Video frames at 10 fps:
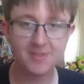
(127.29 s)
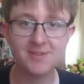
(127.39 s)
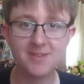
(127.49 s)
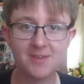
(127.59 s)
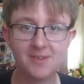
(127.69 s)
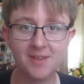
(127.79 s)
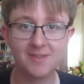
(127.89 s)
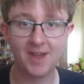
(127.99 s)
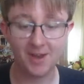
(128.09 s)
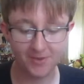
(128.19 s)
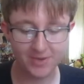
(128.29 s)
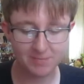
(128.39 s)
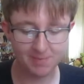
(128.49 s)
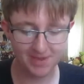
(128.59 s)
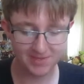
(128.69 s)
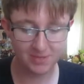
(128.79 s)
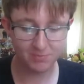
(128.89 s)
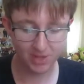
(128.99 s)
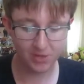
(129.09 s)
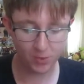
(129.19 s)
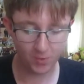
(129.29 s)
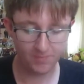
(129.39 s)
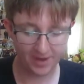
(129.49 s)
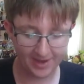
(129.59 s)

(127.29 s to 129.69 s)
it looks like it's outer space. It's really cool.